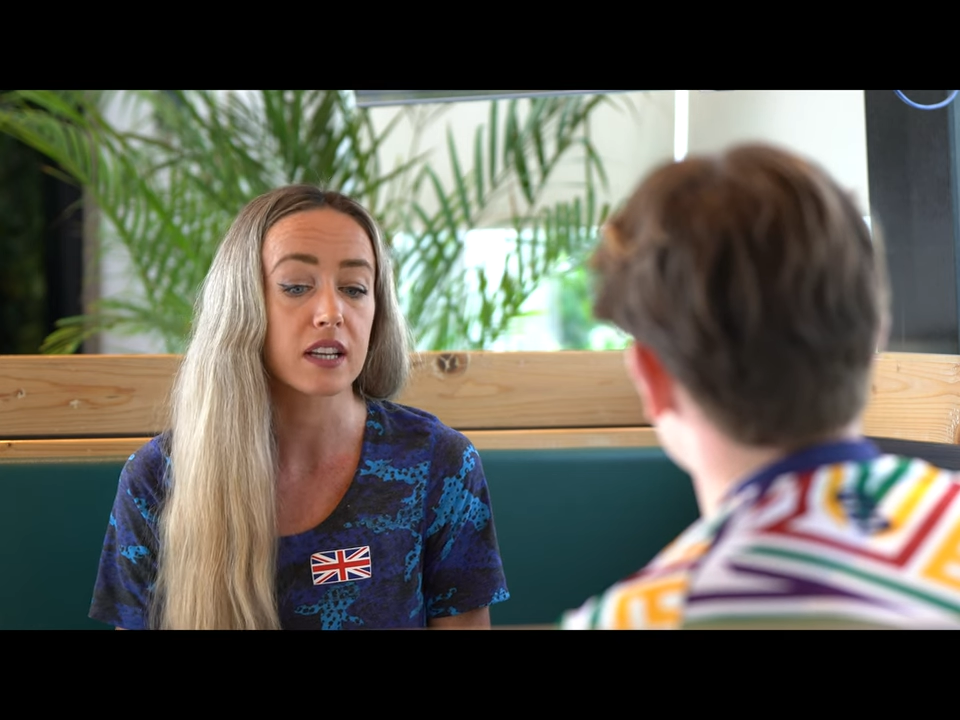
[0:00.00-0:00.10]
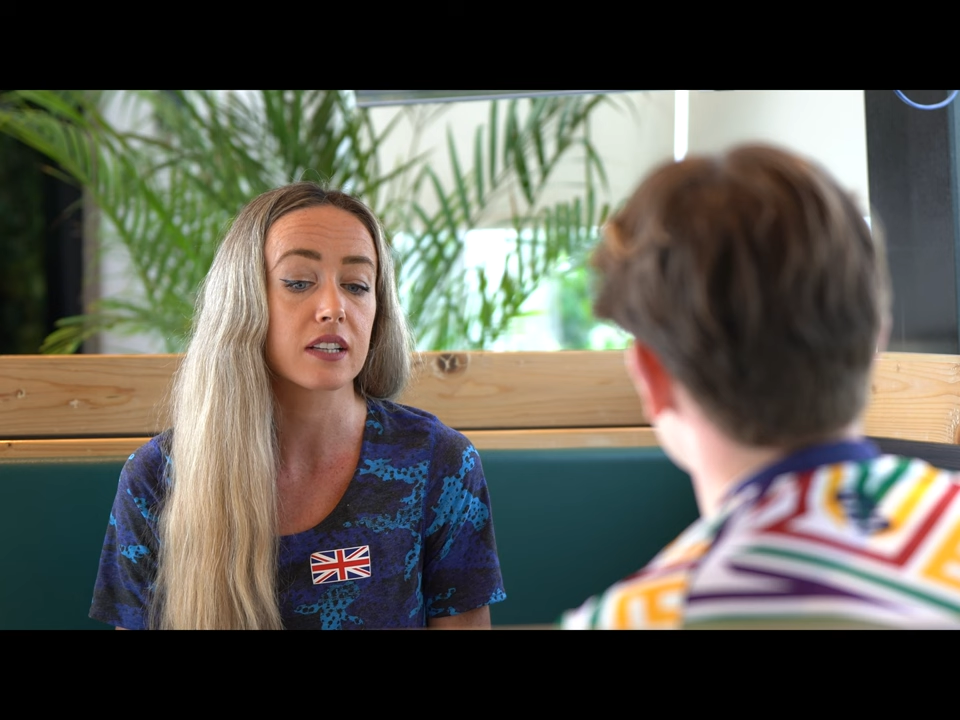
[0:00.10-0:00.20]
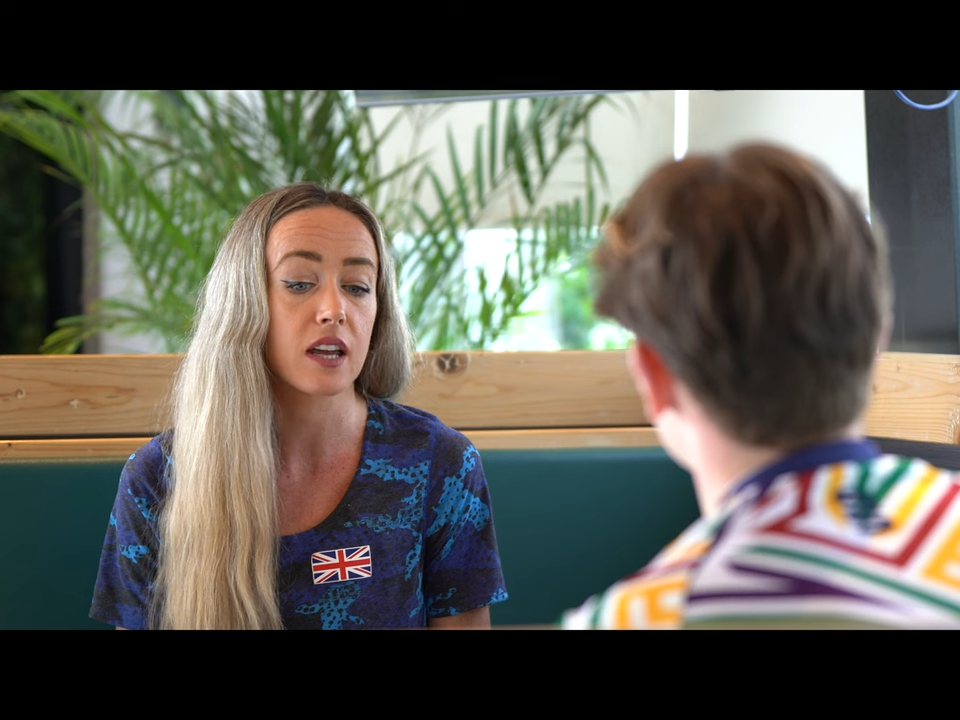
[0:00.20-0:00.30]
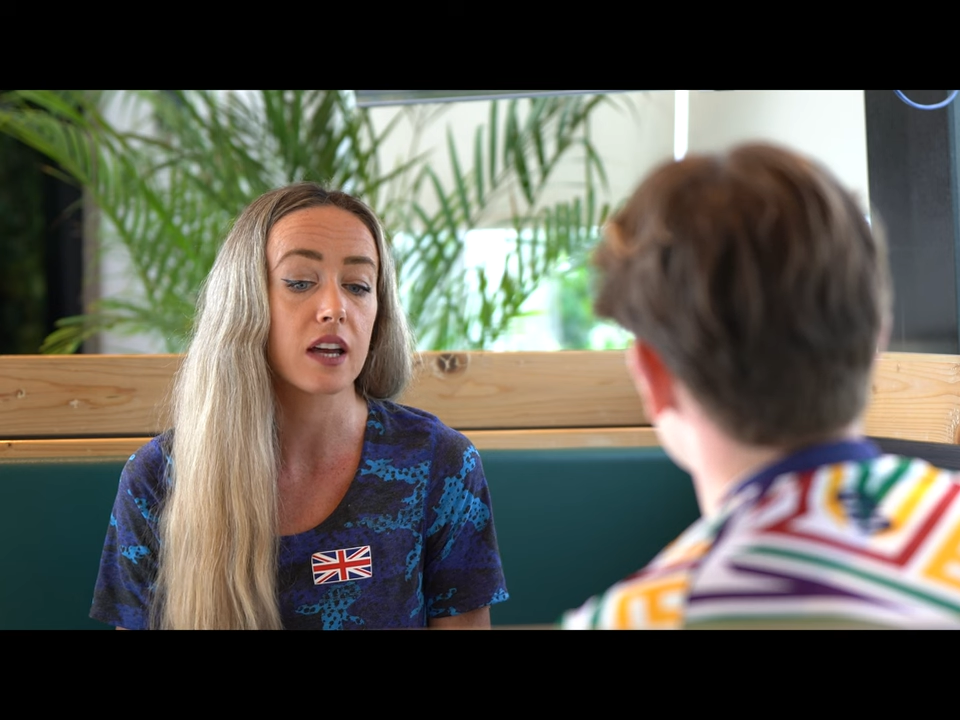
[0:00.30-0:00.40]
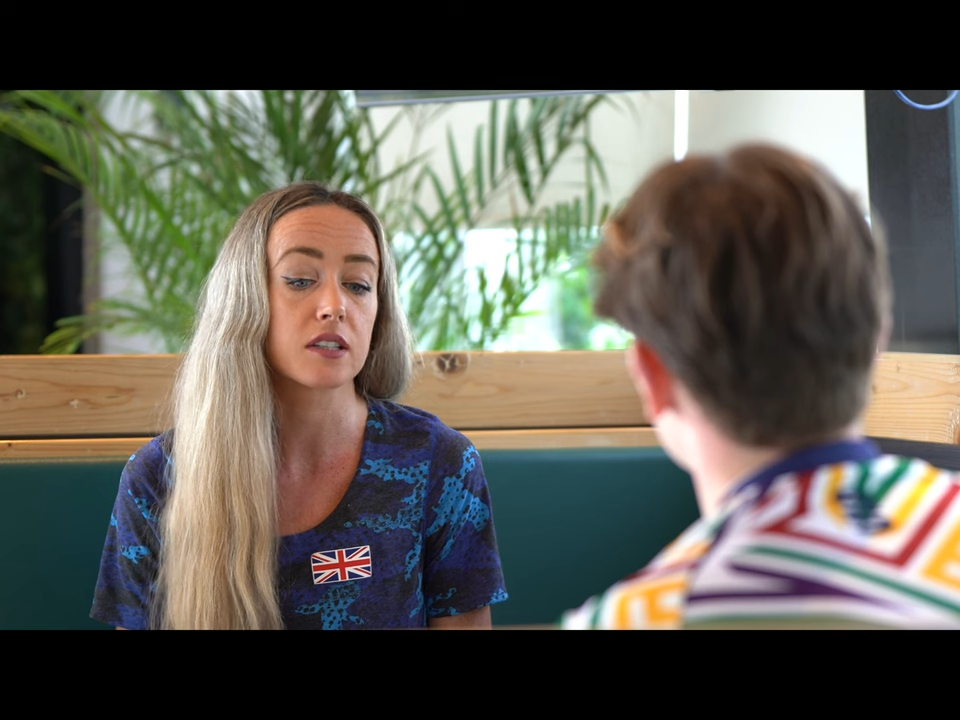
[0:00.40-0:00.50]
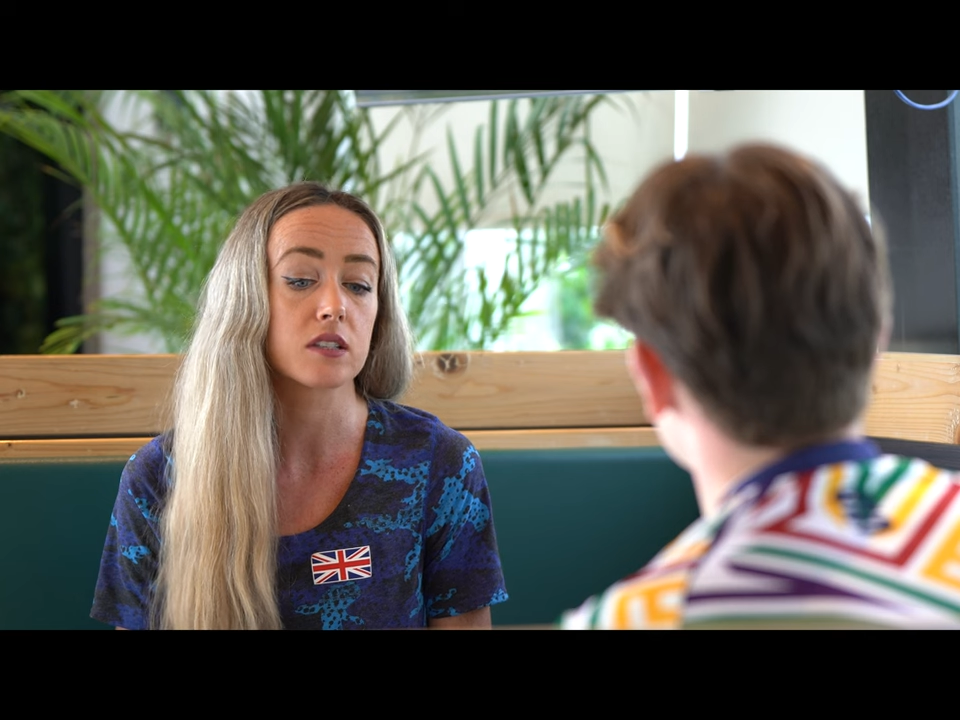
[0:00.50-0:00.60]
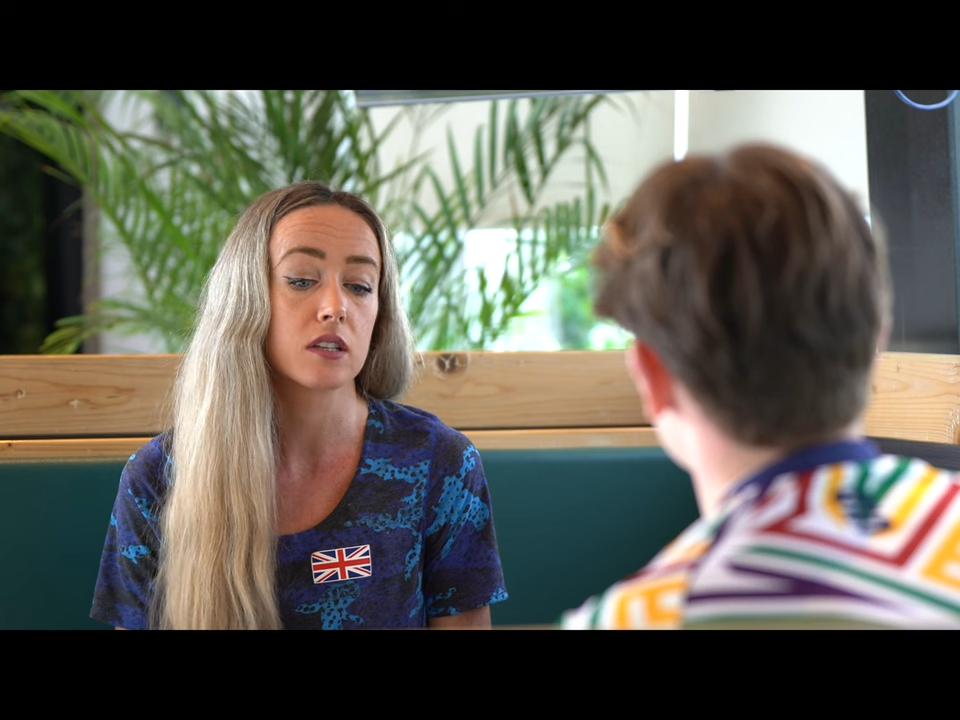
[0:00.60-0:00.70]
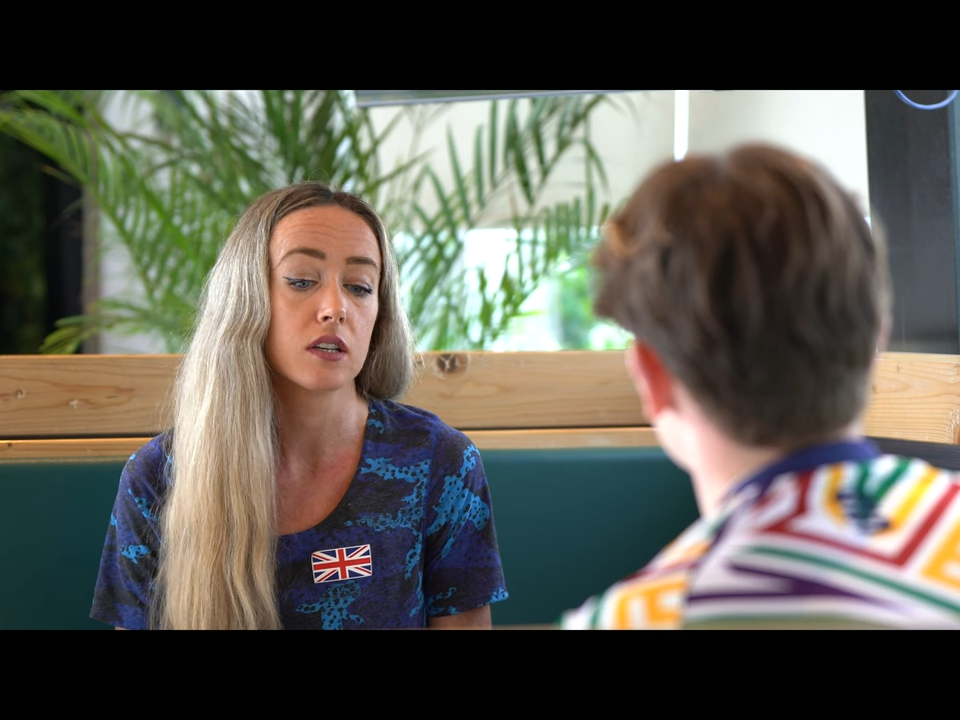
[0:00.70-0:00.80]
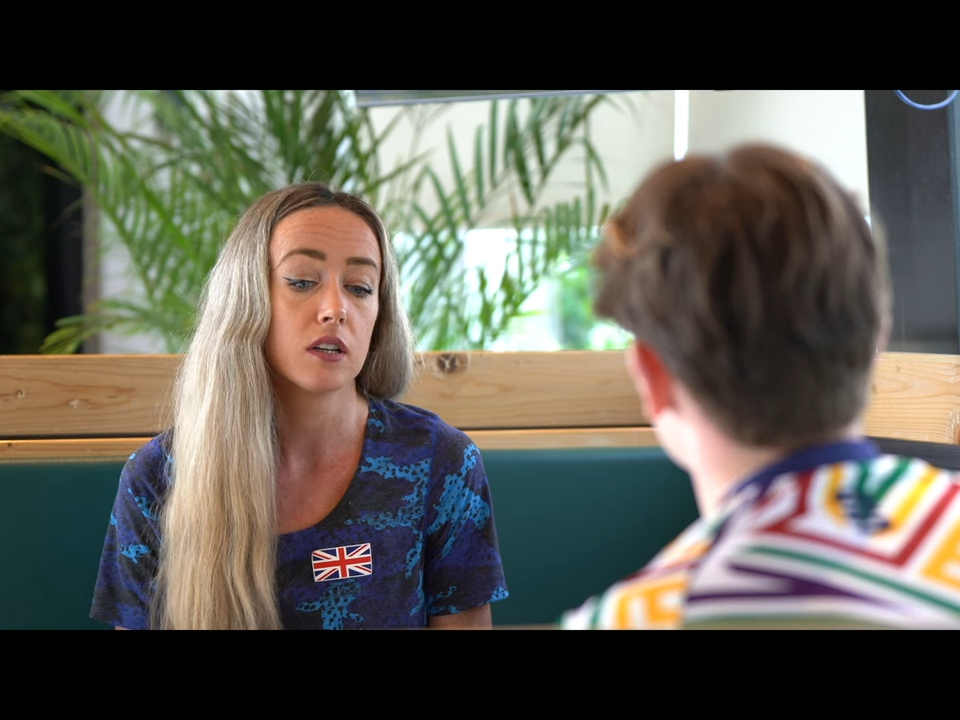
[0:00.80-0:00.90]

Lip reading: exist?